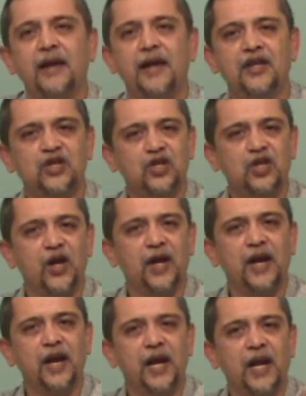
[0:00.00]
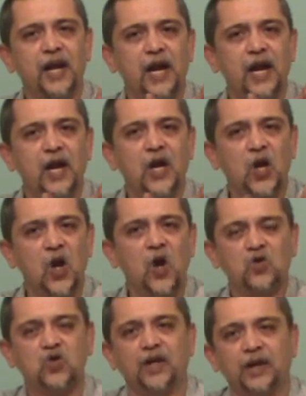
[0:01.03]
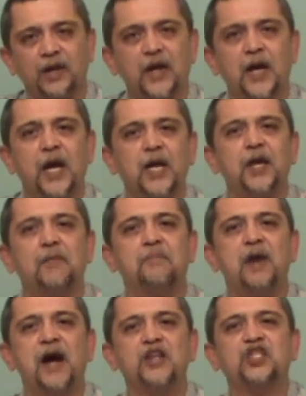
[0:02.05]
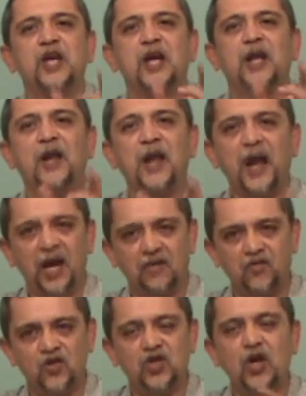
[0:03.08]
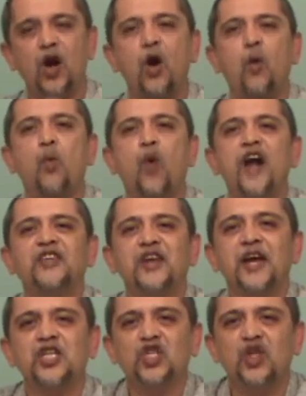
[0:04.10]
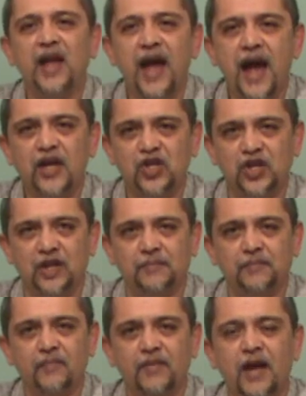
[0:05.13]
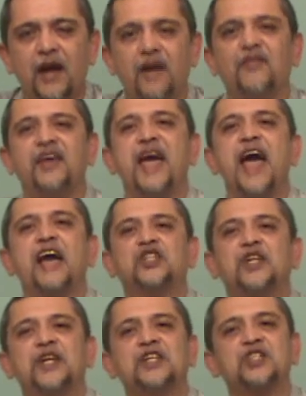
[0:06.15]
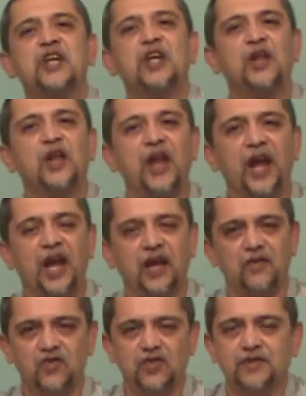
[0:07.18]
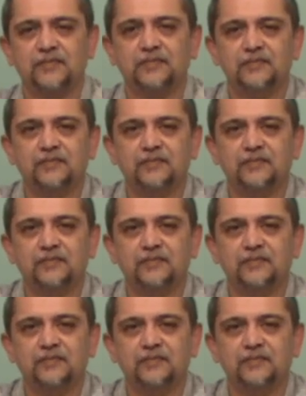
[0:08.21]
Let's look at it closer. The bus leaves. What is the action? The action is leaves.